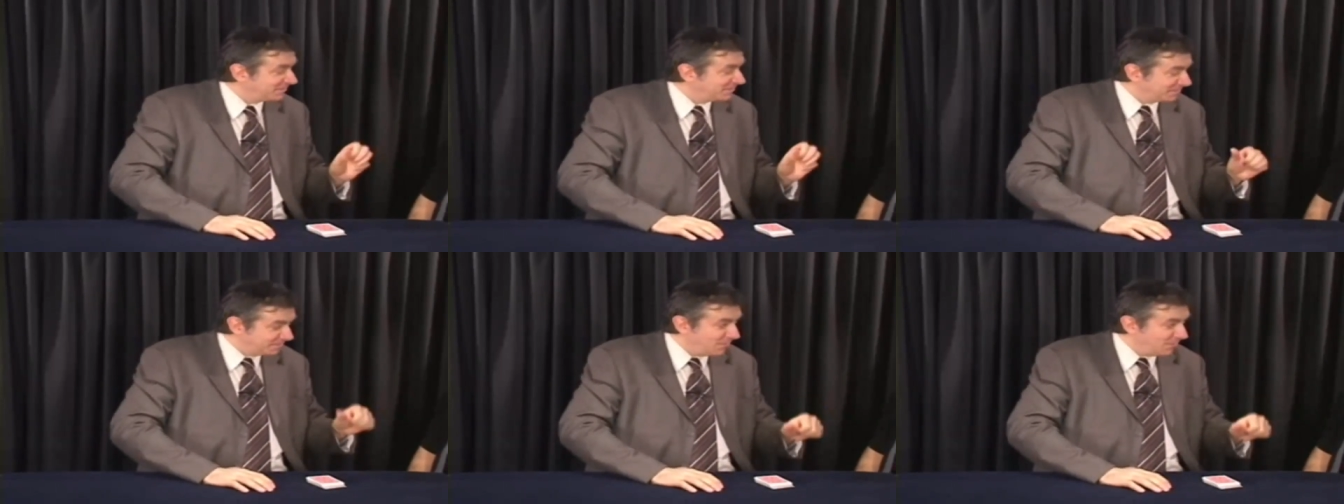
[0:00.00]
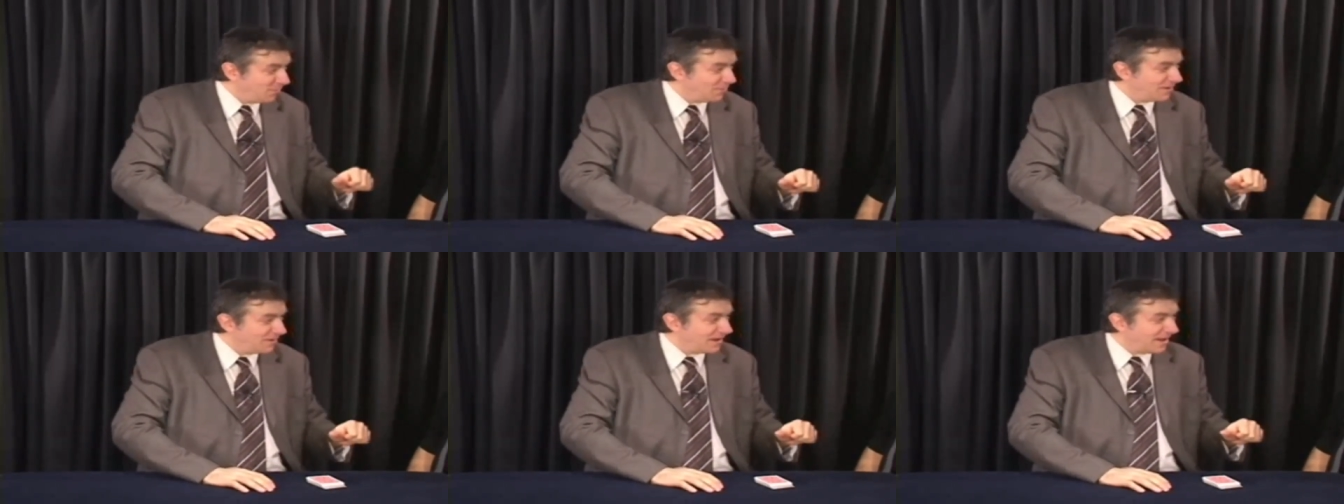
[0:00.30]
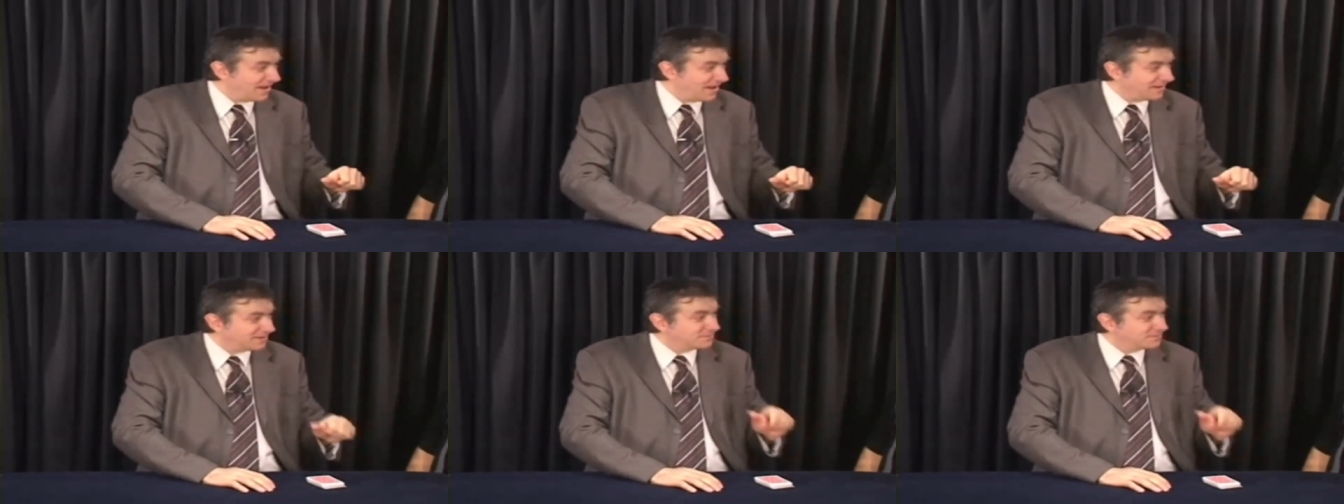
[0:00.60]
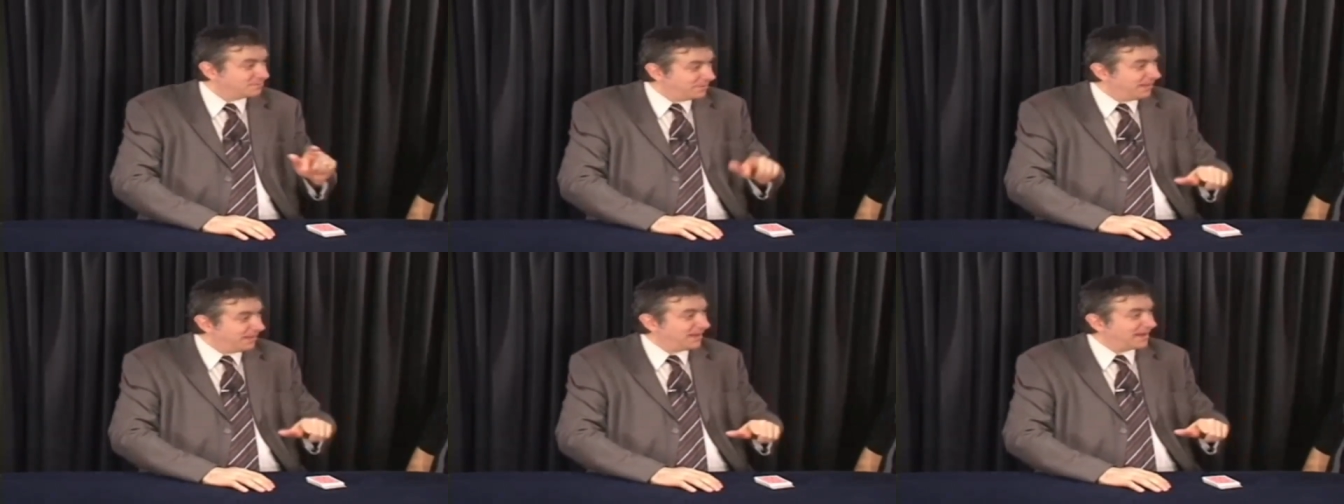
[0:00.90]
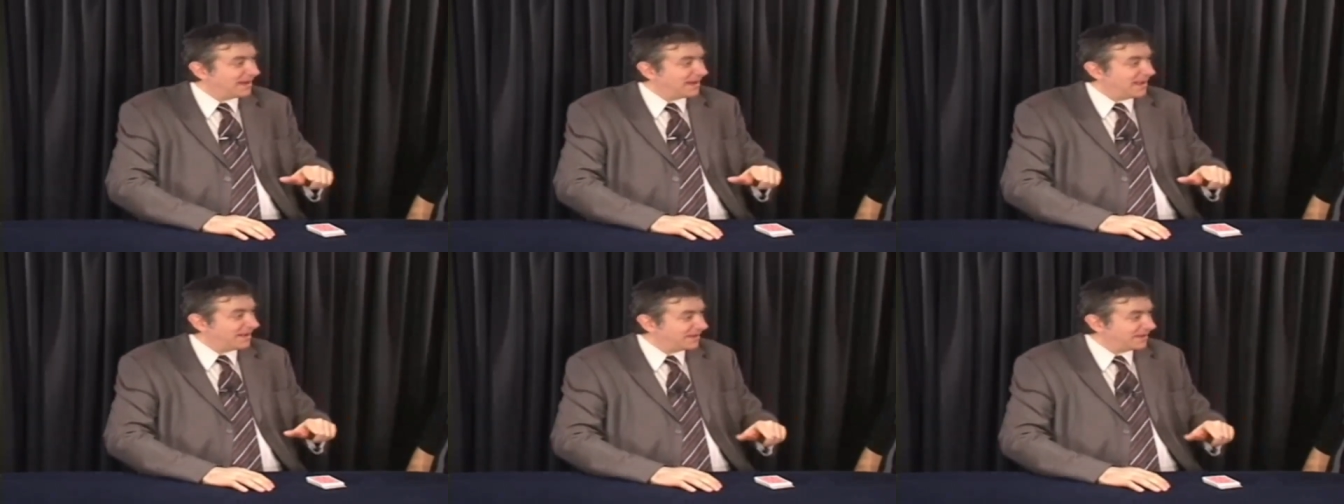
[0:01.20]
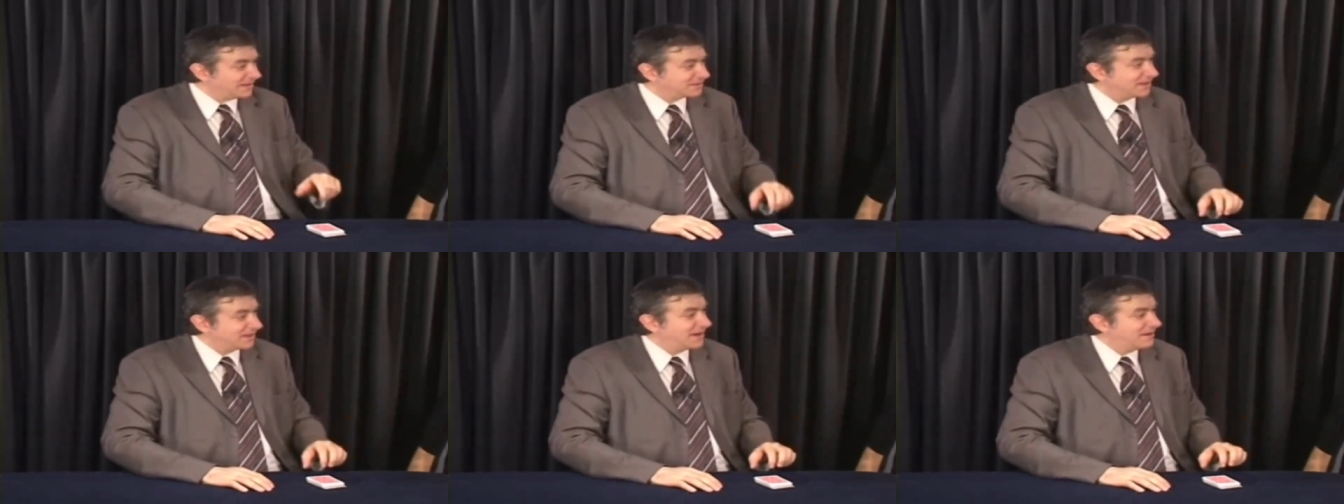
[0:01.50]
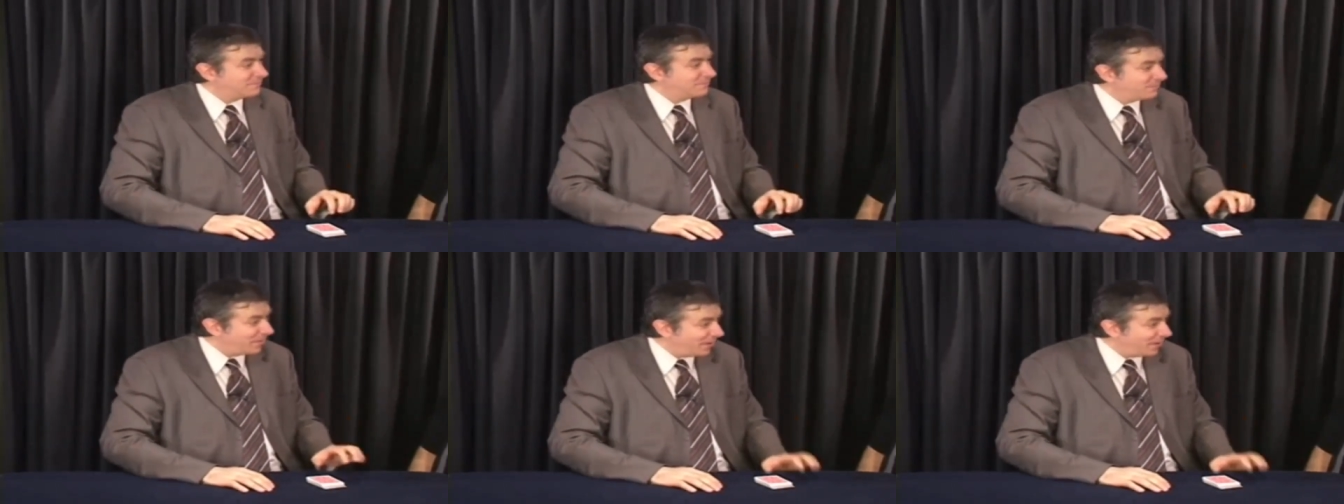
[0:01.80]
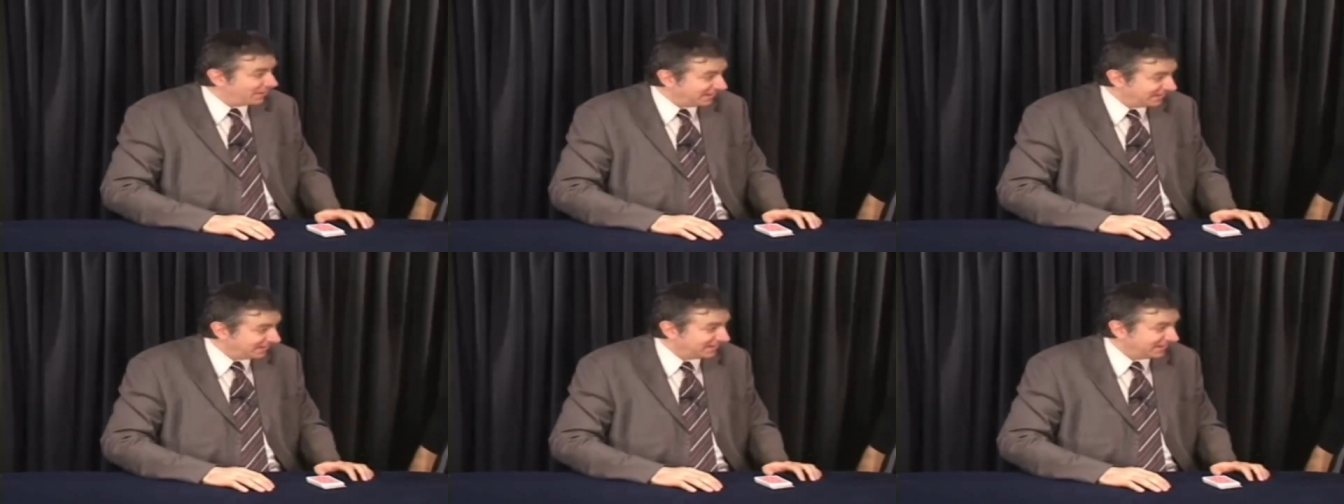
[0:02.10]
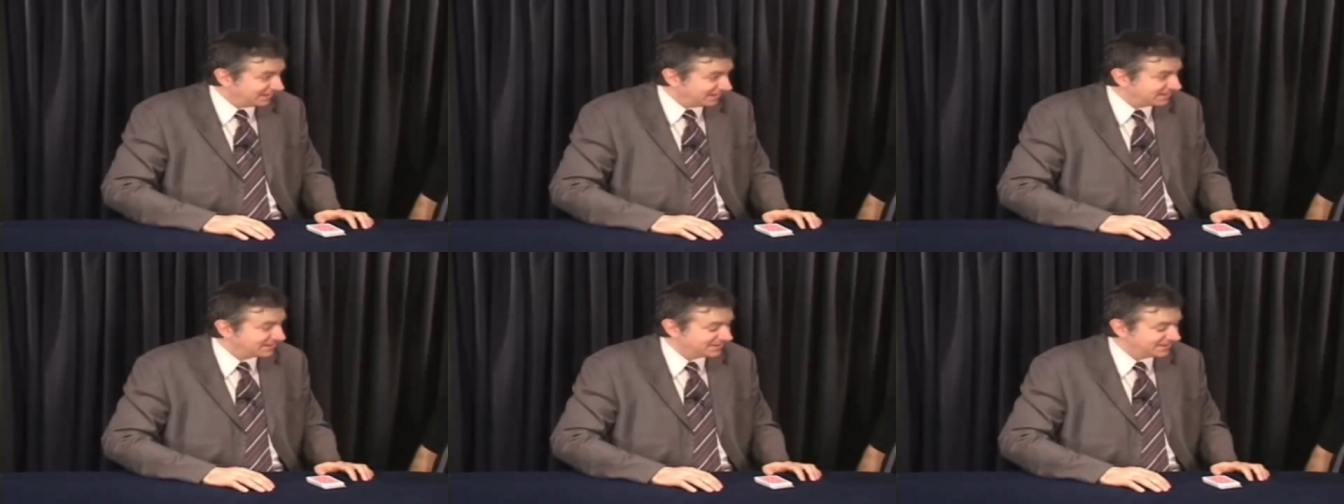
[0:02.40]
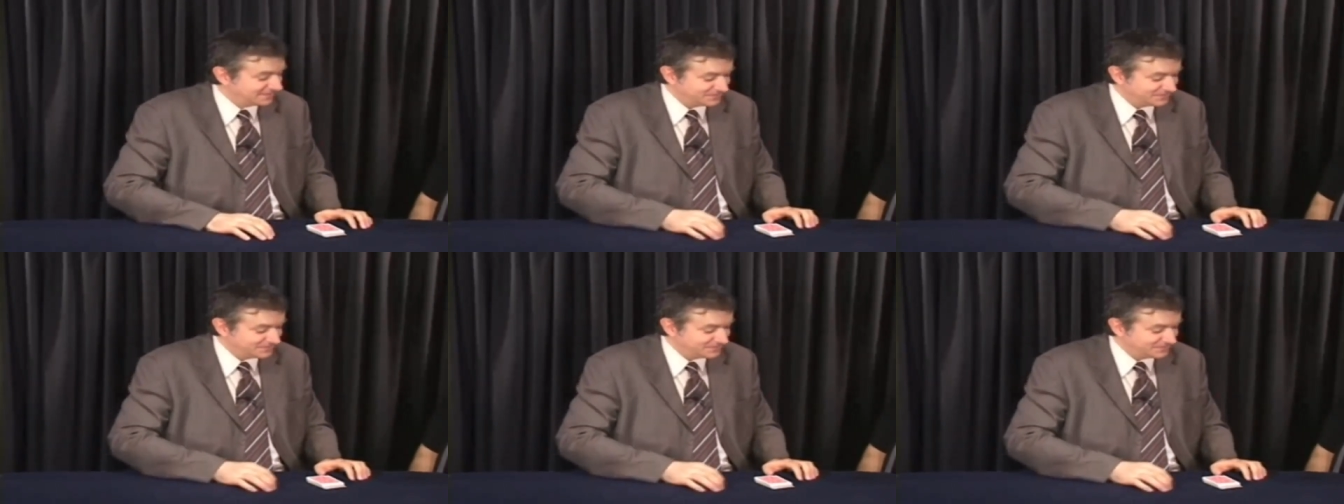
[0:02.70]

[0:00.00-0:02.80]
Small liars, big liars, and politics.